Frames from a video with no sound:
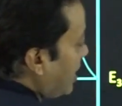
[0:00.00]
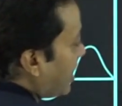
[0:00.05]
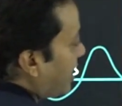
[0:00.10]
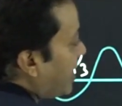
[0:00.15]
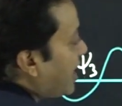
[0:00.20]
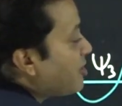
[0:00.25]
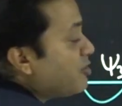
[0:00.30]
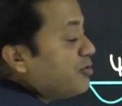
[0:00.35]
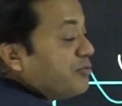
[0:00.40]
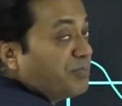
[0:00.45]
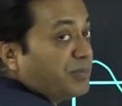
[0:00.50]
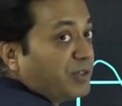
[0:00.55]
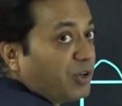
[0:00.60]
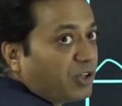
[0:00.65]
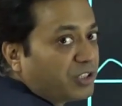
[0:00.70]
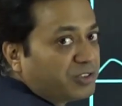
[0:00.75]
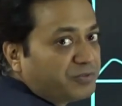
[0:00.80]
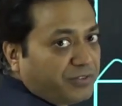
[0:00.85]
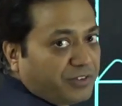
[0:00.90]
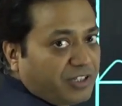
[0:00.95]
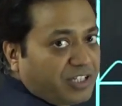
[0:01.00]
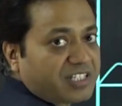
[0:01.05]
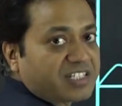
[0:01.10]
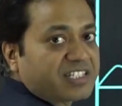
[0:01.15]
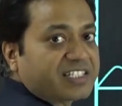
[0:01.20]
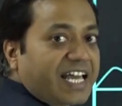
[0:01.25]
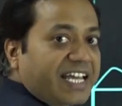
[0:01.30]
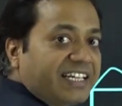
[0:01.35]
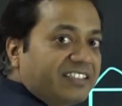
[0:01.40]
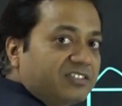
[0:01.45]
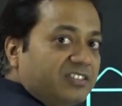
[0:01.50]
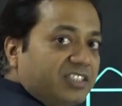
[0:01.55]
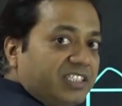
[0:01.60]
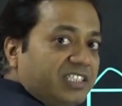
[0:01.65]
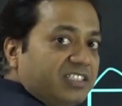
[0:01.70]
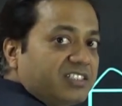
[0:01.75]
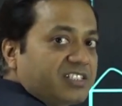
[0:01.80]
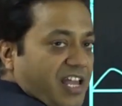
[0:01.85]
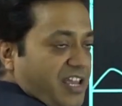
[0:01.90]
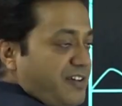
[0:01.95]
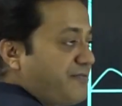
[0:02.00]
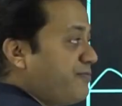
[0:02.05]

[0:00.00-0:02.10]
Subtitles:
Can you plot for psi 3, psi